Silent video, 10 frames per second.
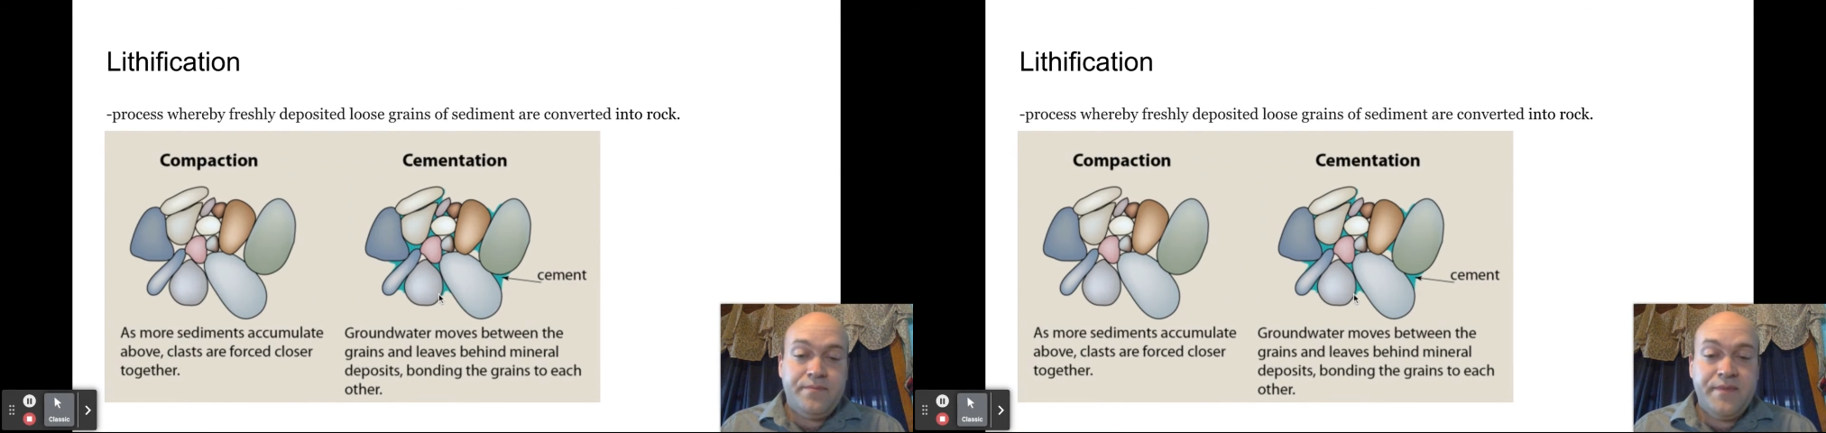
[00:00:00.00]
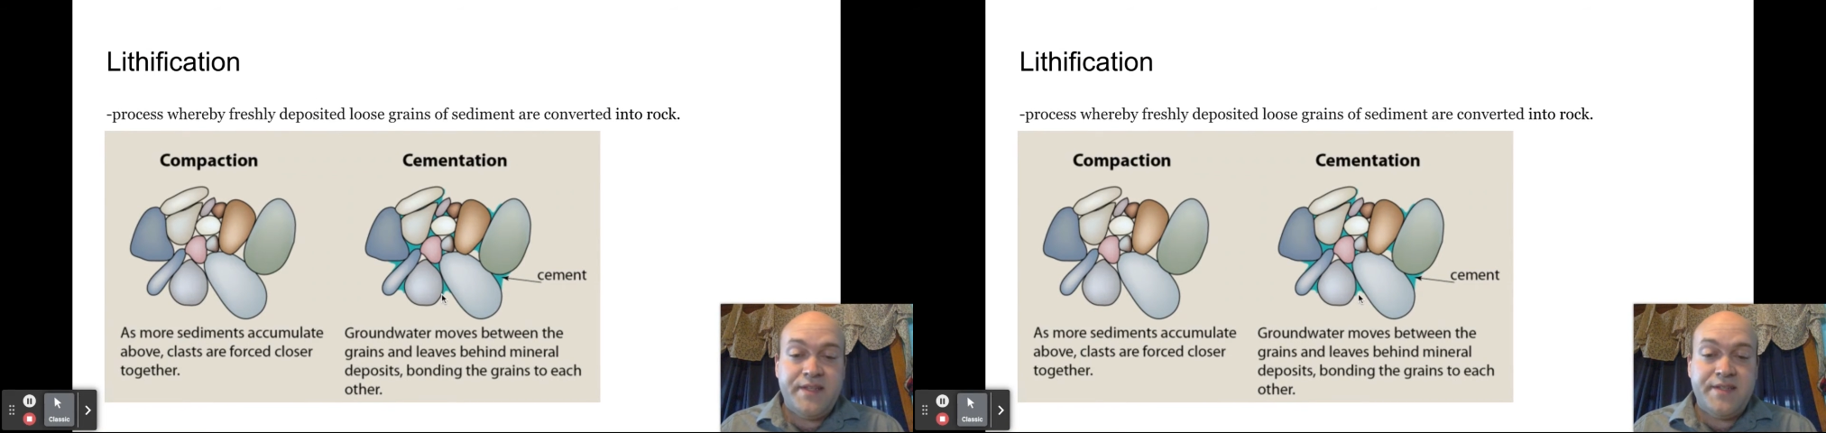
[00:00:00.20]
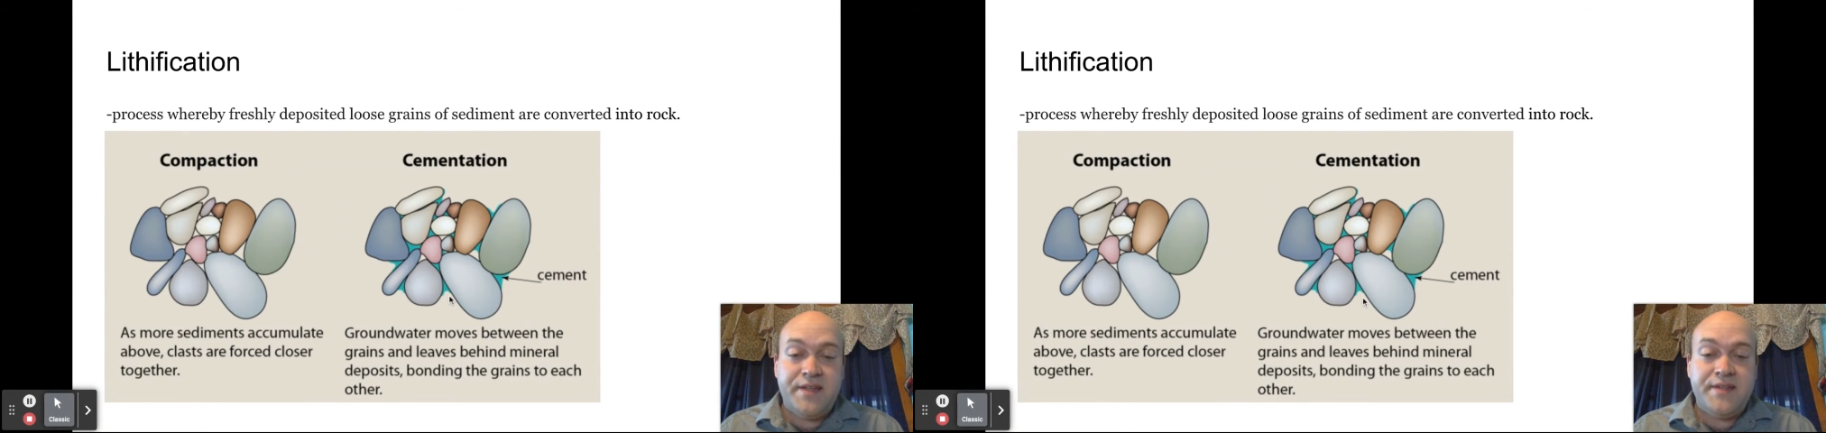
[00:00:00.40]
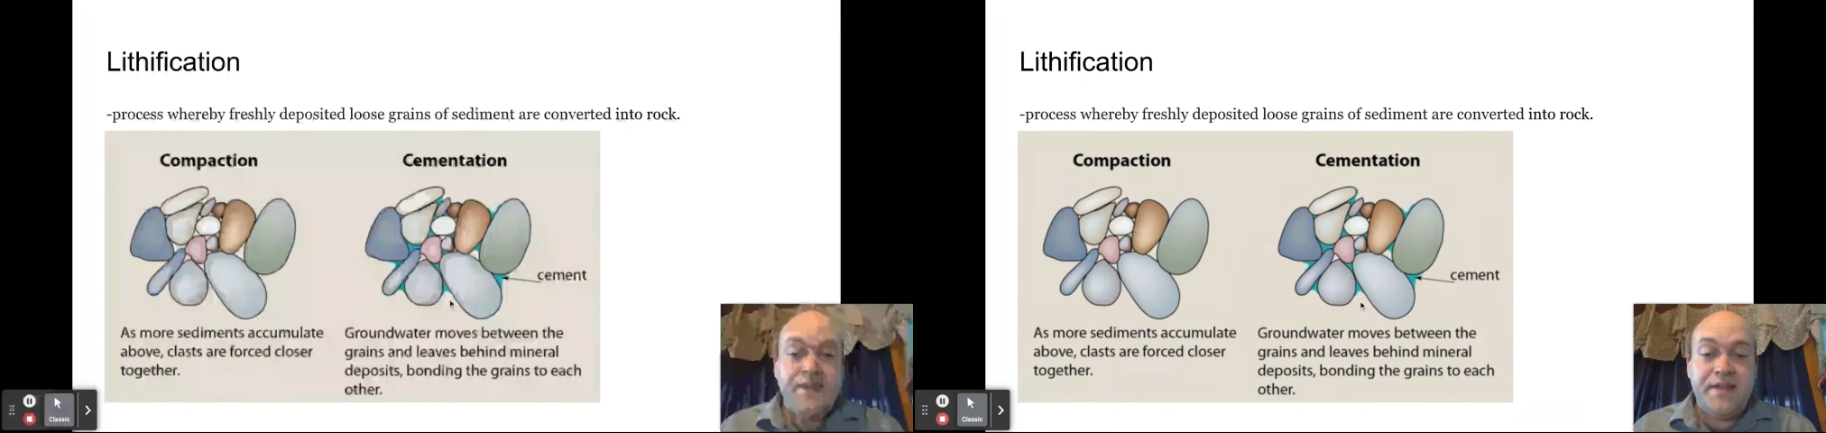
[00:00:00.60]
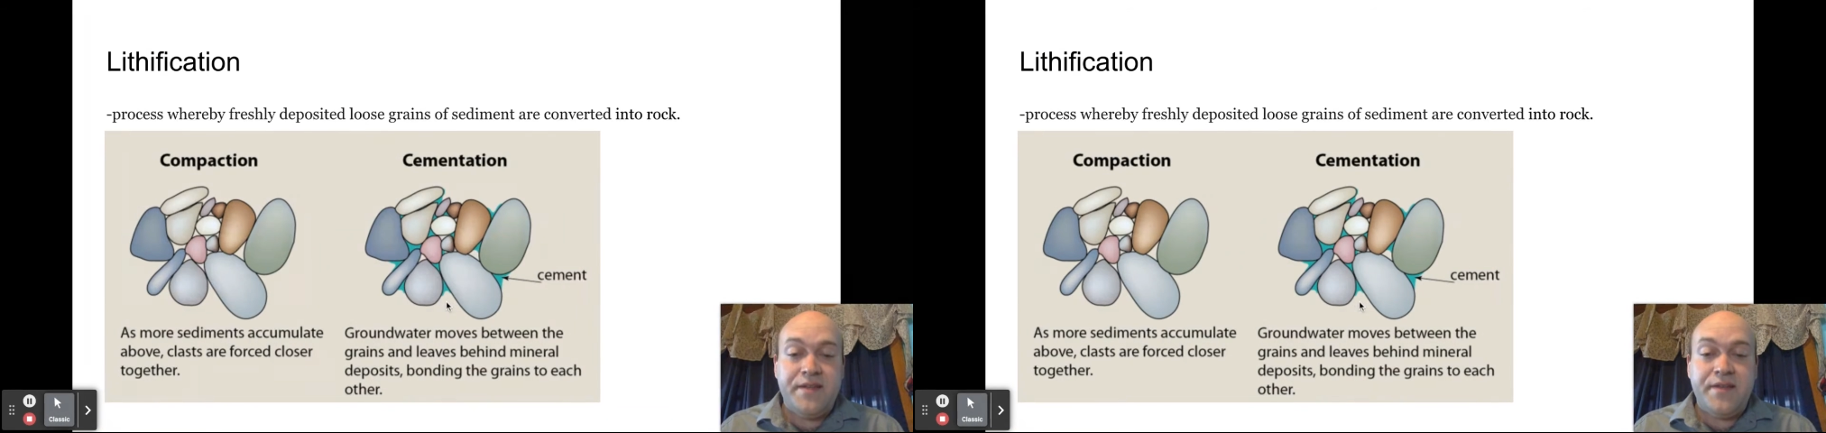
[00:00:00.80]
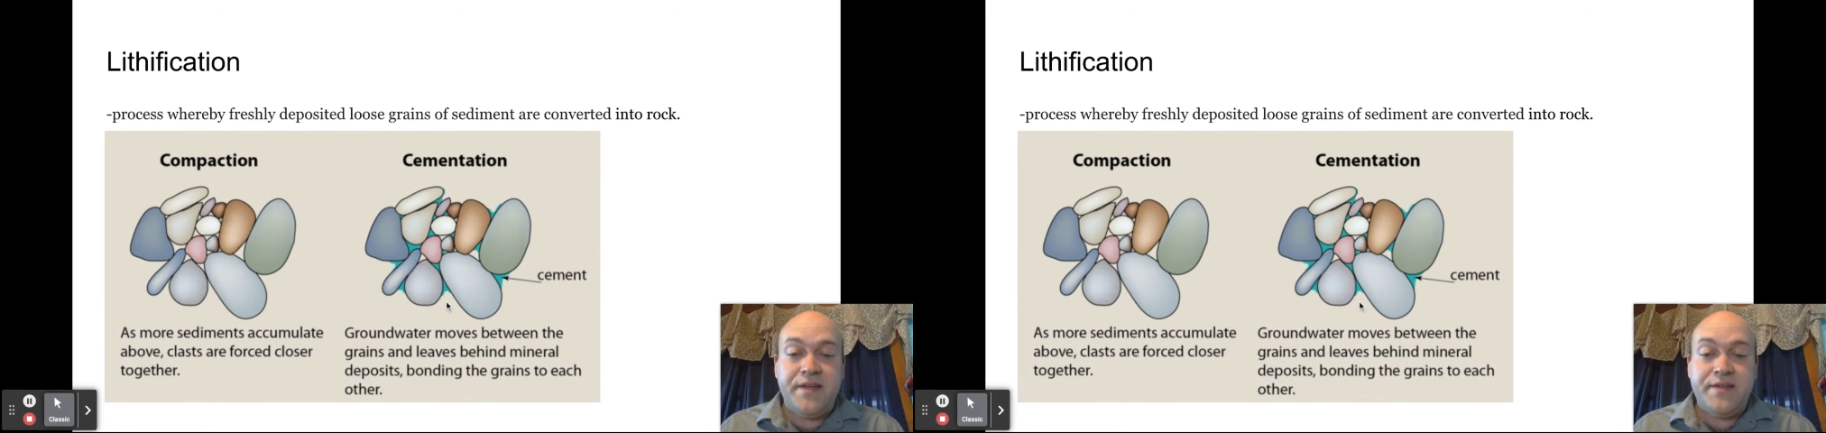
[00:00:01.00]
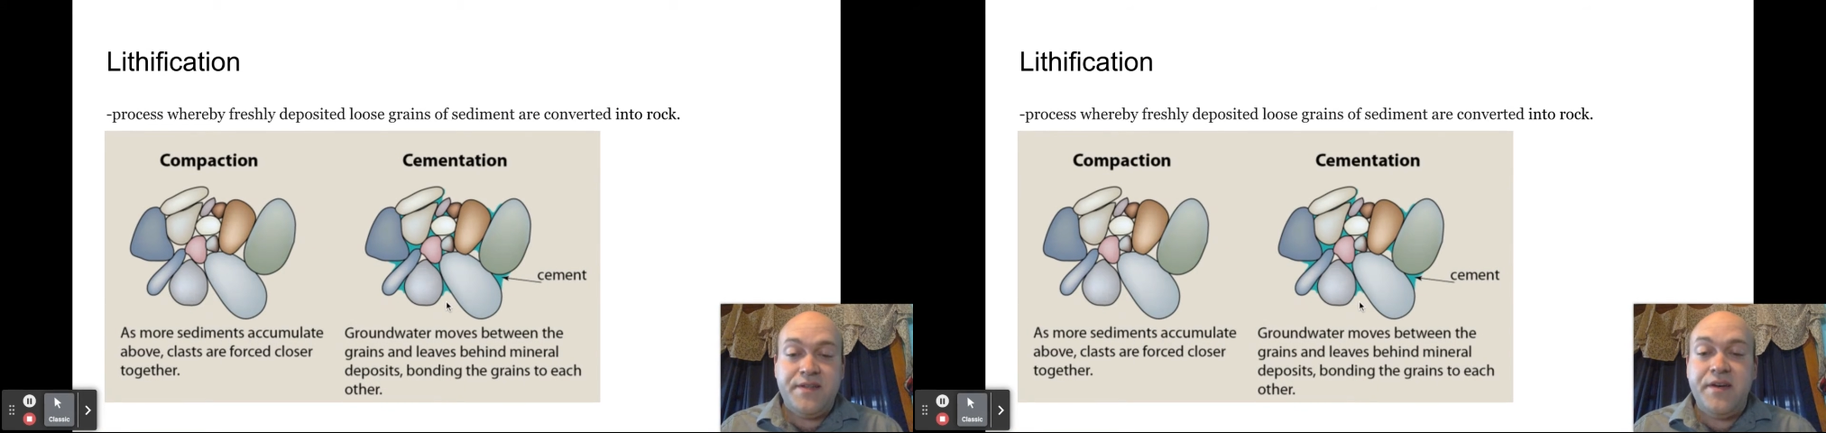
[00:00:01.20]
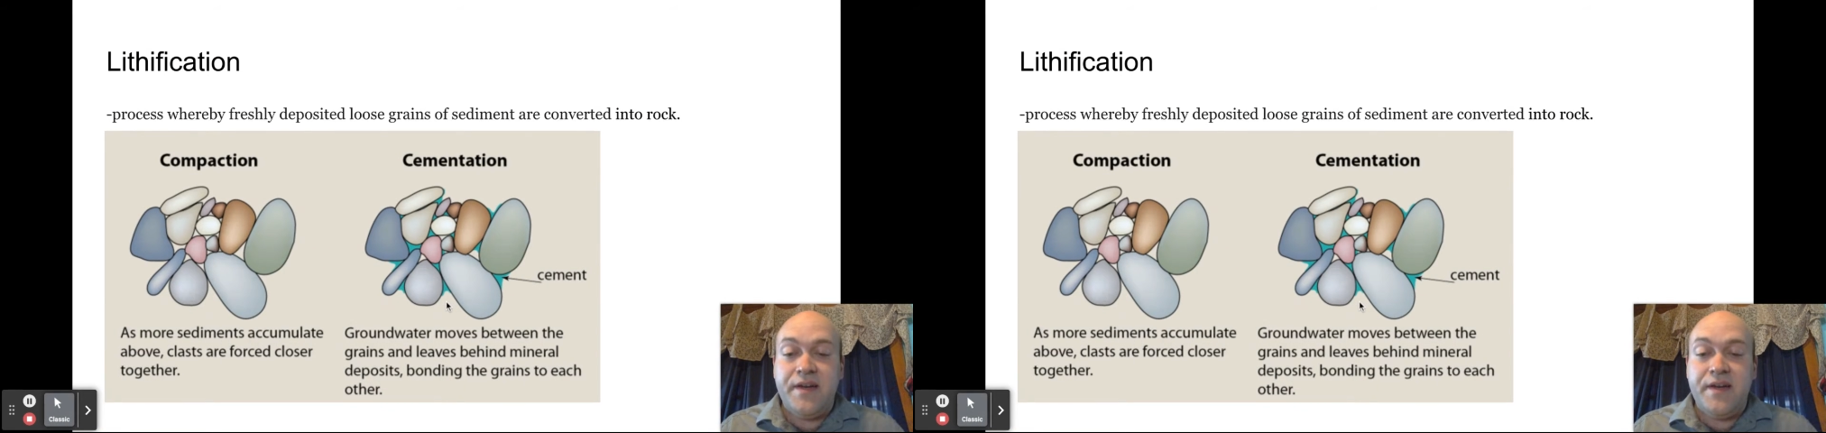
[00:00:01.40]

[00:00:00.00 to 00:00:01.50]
that's not to say that they still